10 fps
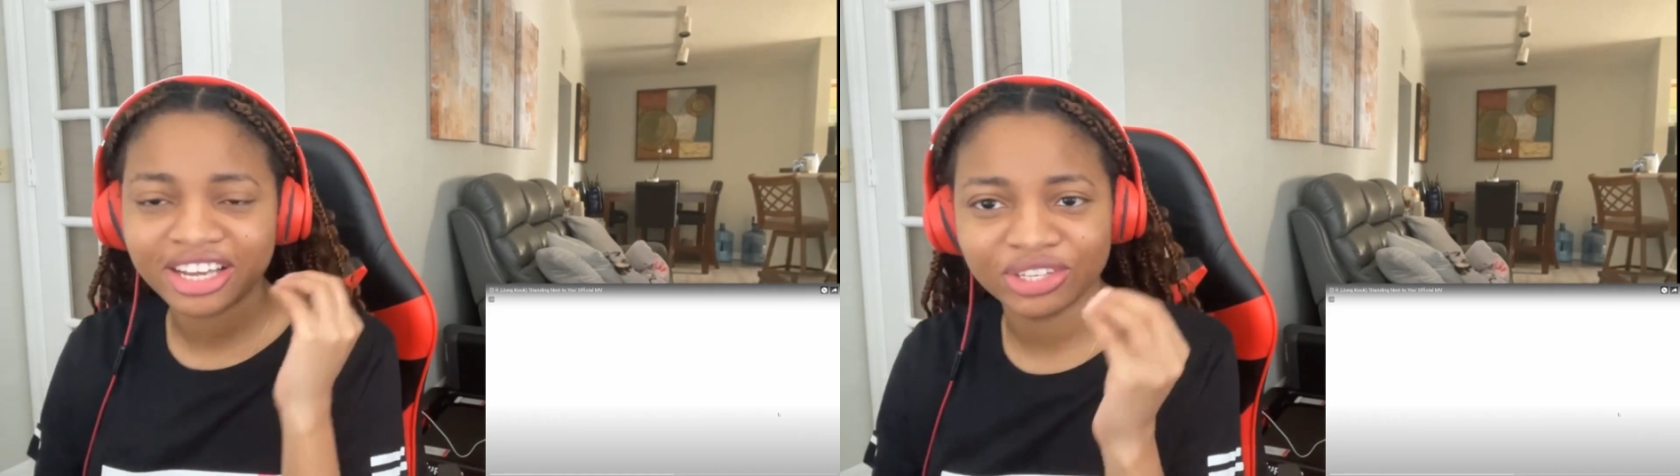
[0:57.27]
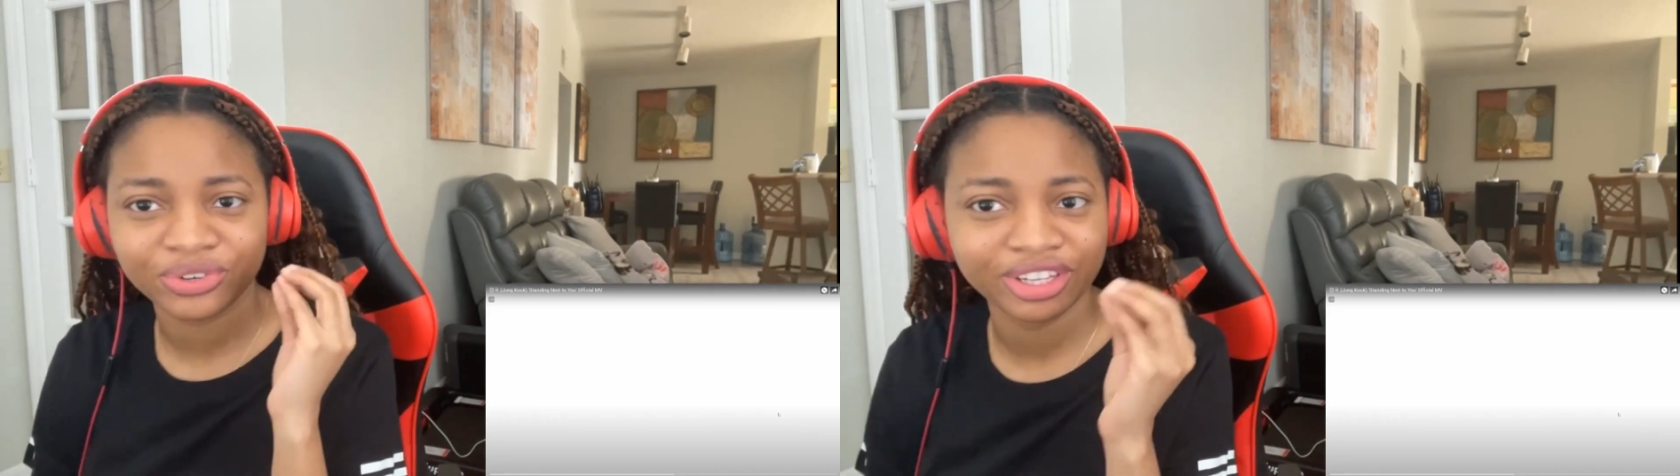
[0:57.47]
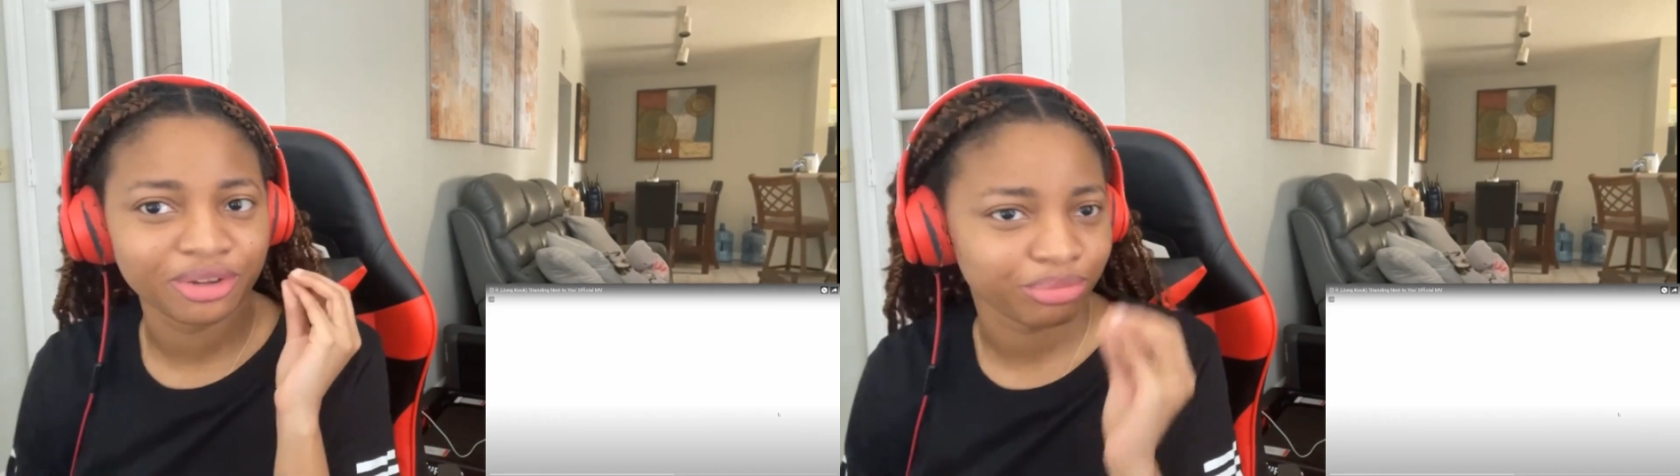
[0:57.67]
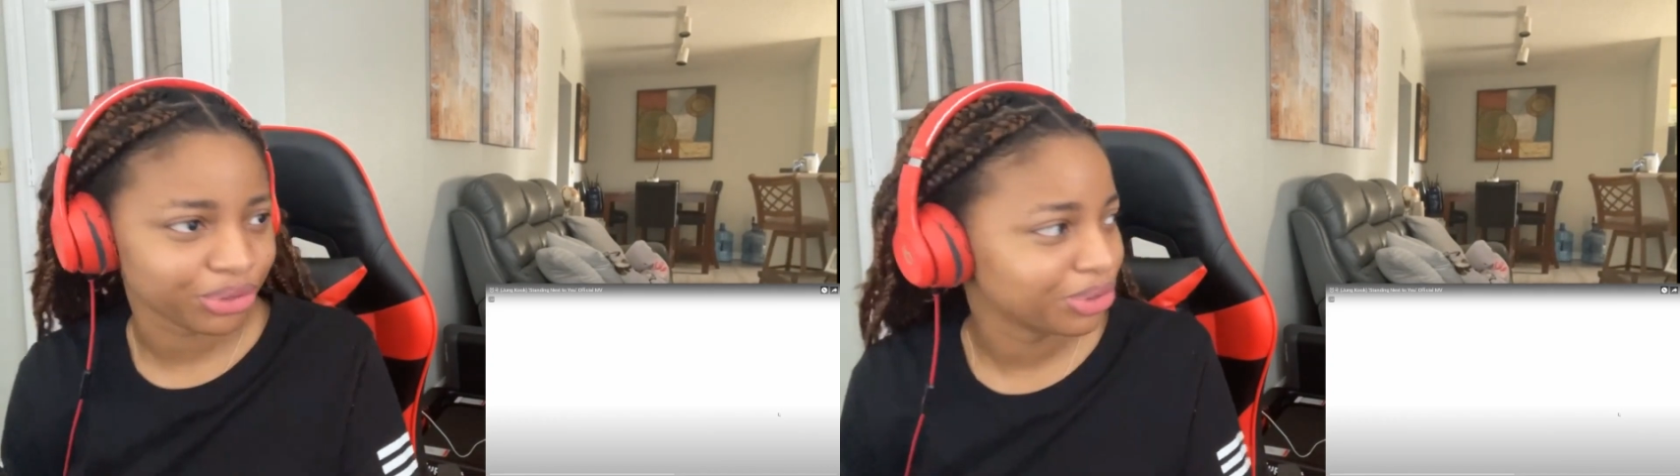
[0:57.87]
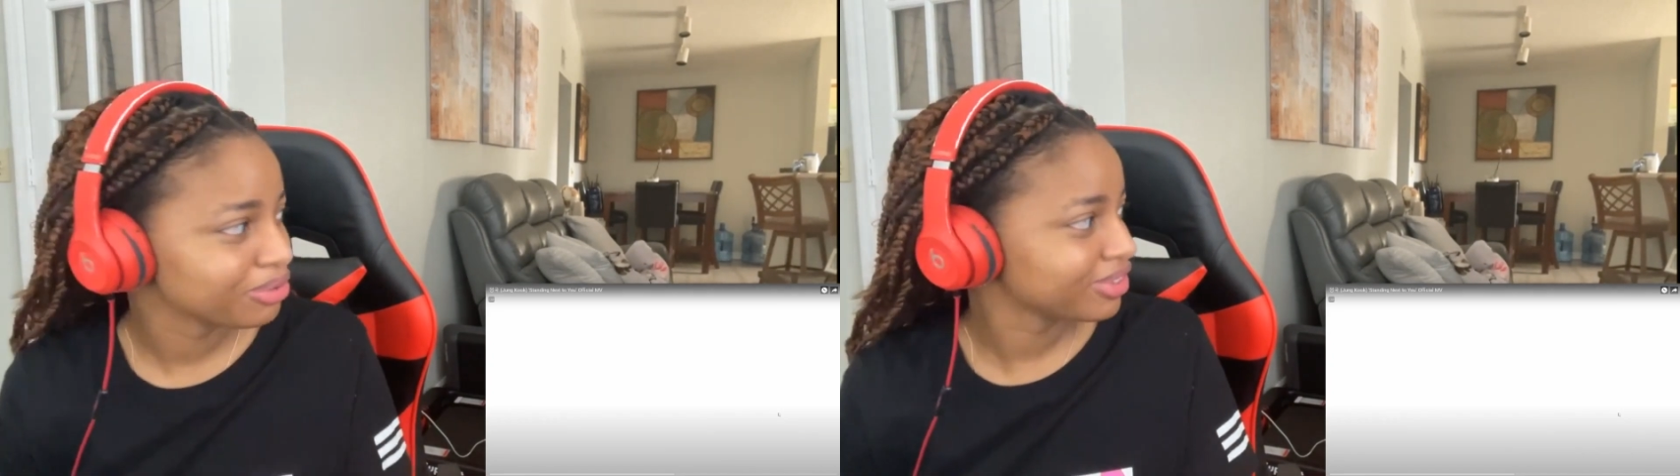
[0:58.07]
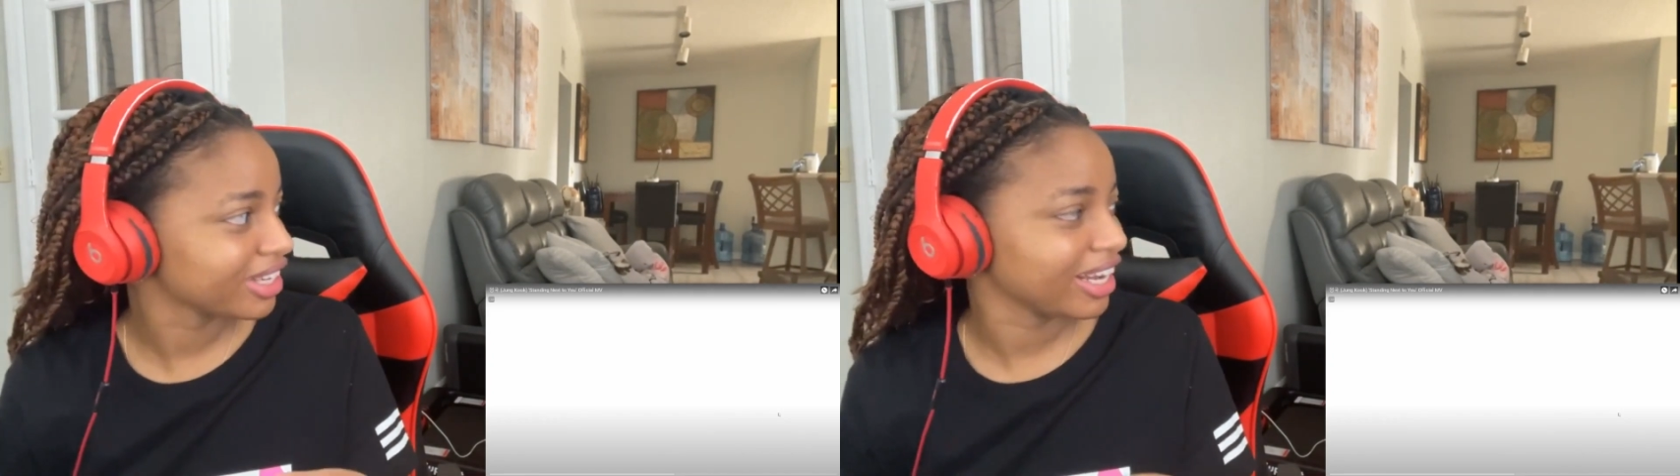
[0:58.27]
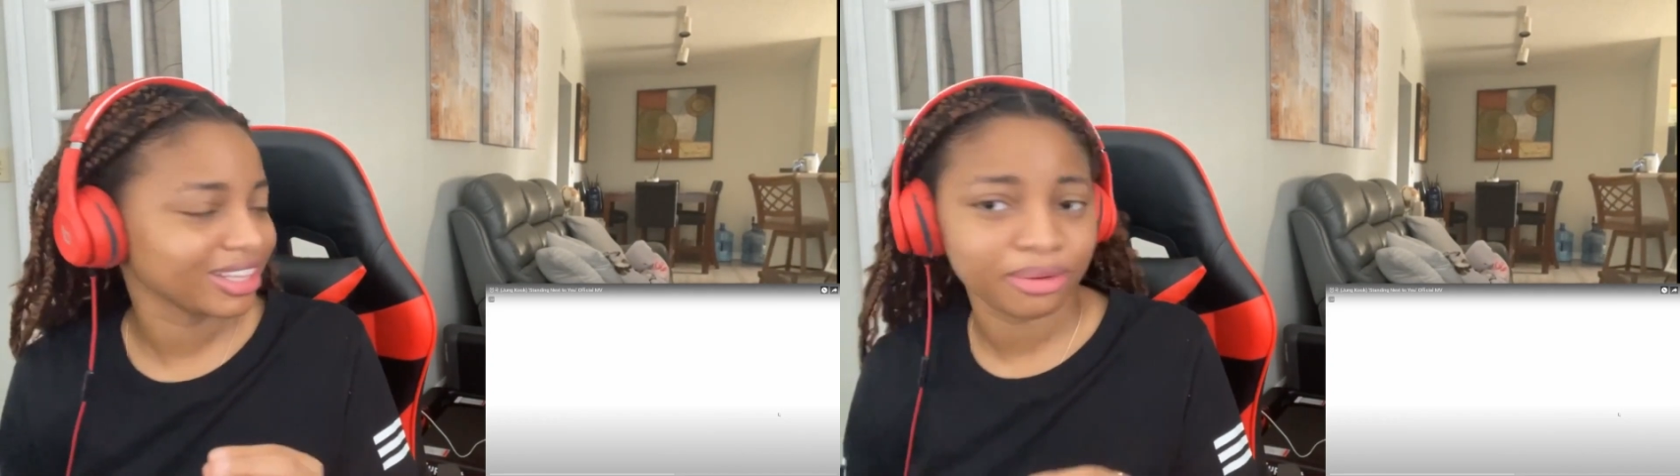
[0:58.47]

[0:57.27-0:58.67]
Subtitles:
has really improved, like,